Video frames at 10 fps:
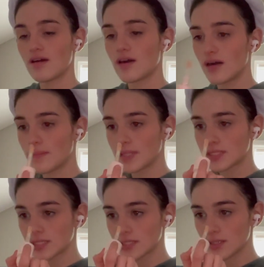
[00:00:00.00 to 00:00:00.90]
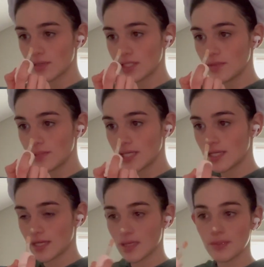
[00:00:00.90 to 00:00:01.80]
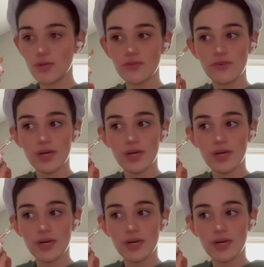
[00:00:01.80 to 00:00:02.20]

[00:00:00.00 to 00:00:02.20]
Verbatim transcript: Um, it's just so illuminating and beautiful.